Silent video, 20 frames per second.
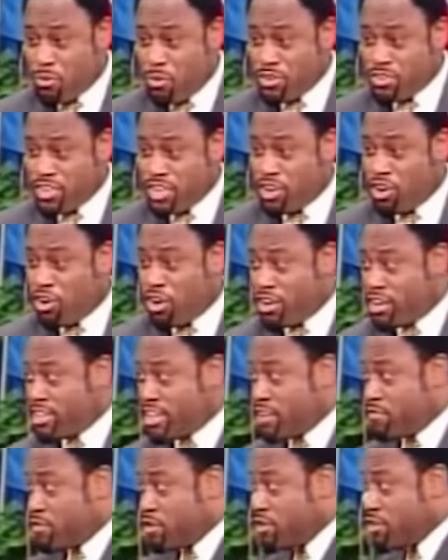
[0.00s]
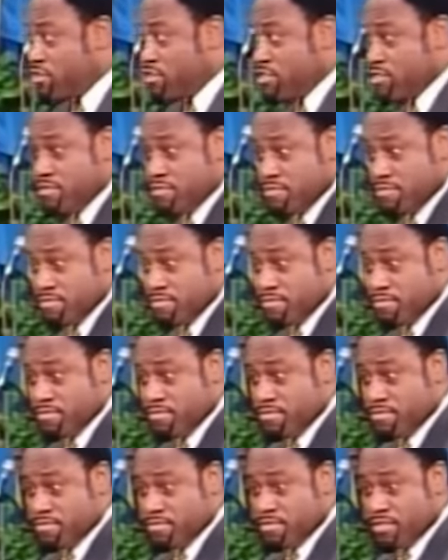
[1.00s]
What's he called in that verse?
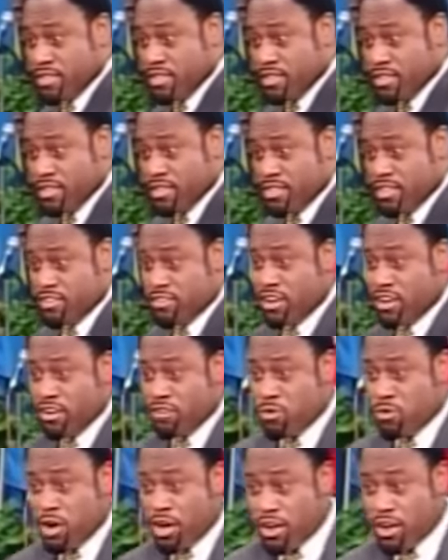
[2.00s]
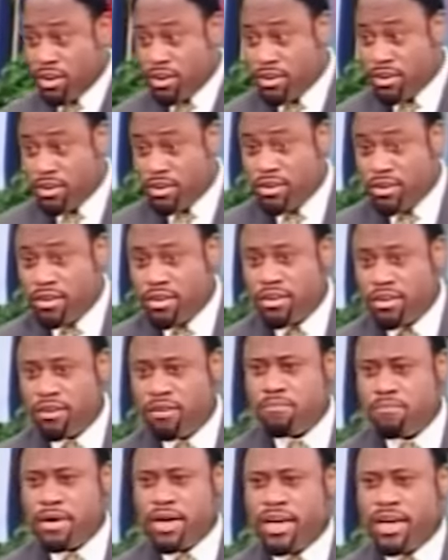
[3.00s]
the Son of what?
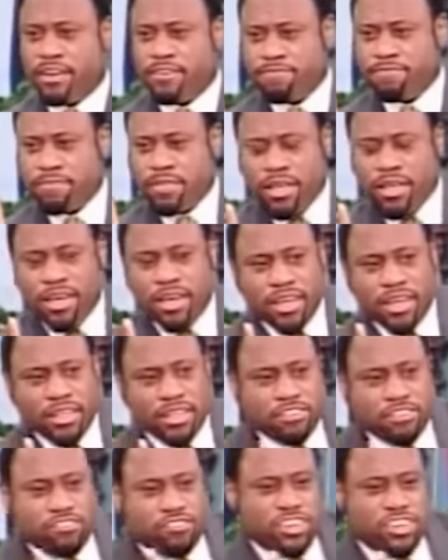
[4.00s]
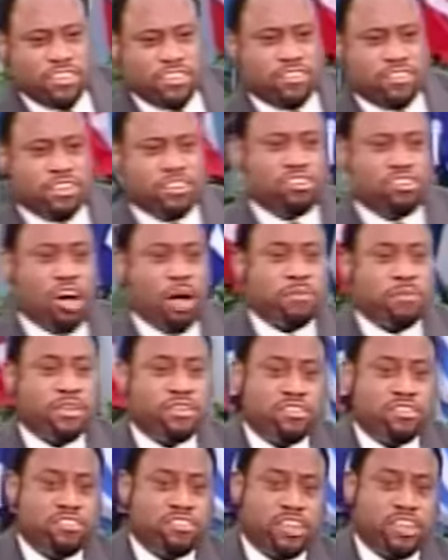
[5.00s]
Man. Jesus
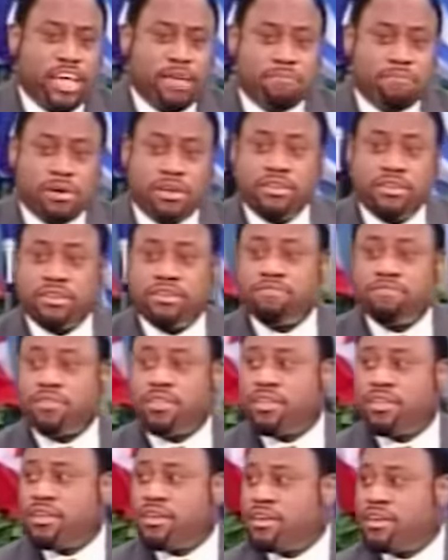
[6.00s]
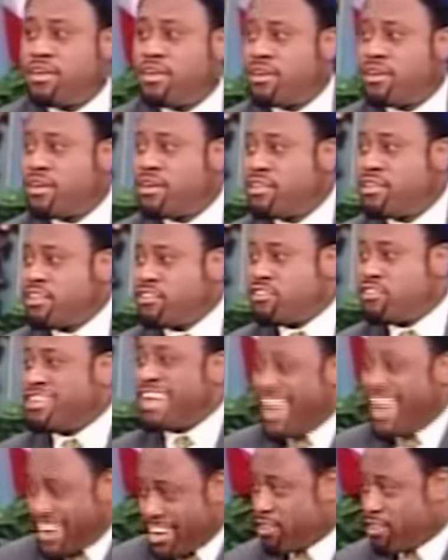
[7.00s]
adopted this statement, this
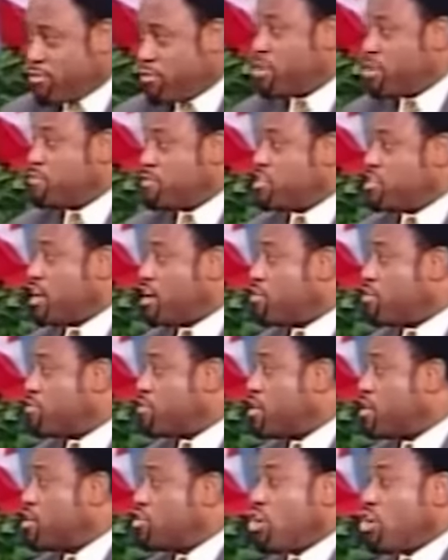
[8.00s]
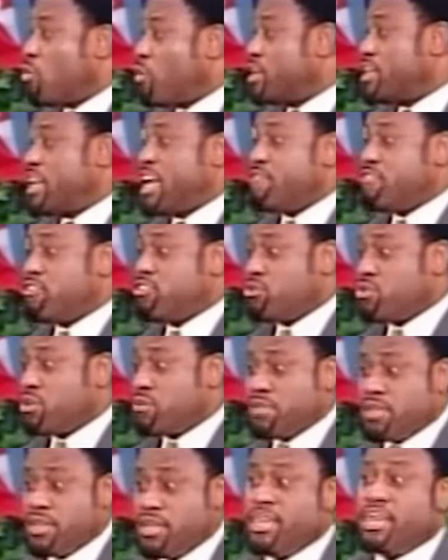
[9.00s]
title for himself. No one gave it to
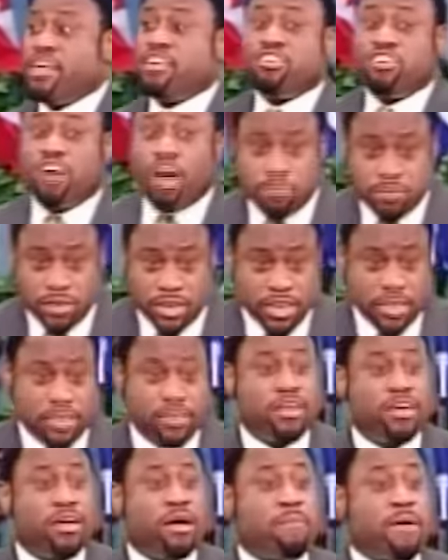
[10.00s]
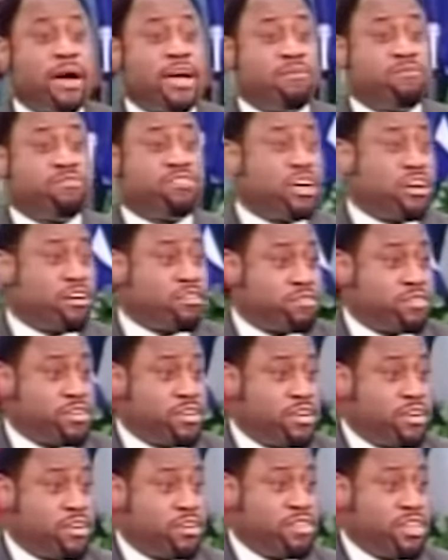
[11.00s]
him. He adopted it by himself.
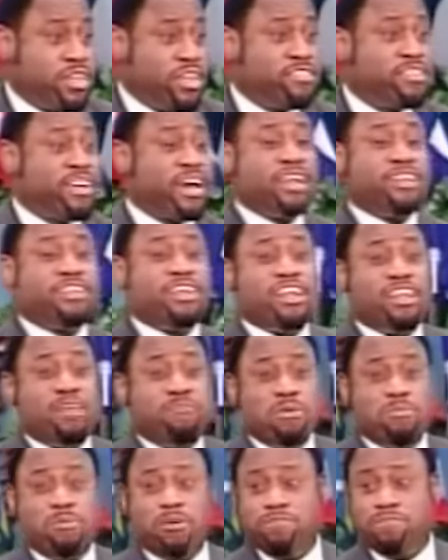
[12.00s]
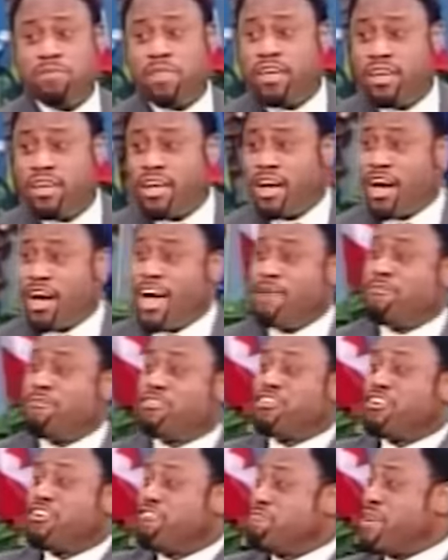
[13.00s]
He started telling the people, I am
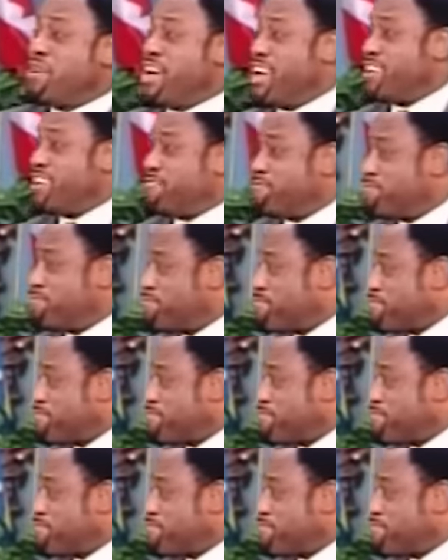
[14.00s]
the Son of Man.